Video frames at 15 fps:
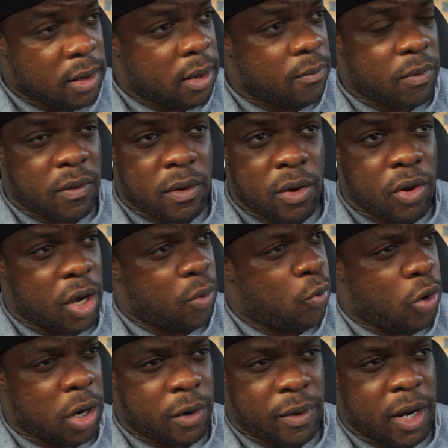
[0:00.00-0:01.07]
I'm just gonna go out,
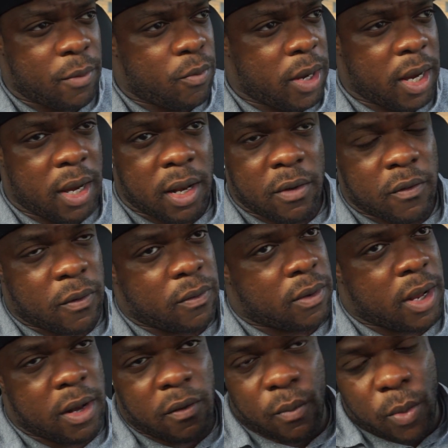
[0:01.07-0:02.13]
walk around weight, and I
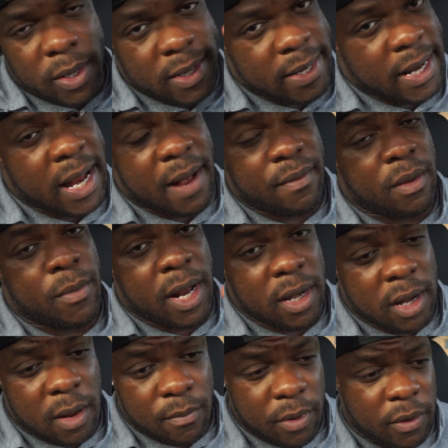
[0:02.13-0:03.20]
just want to get after my
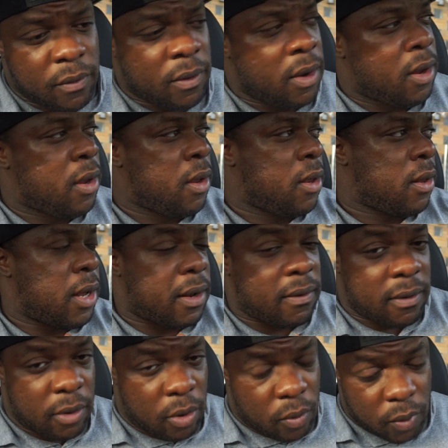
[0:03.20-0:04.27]
numbers.
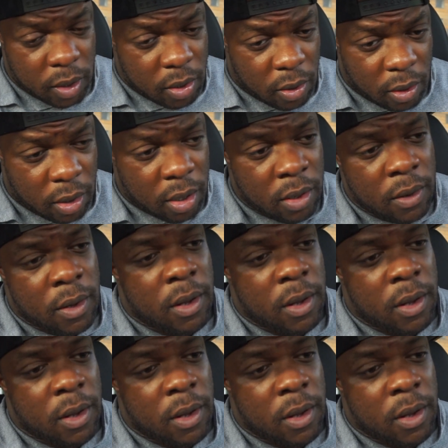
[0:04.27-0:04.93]
That's the only goal.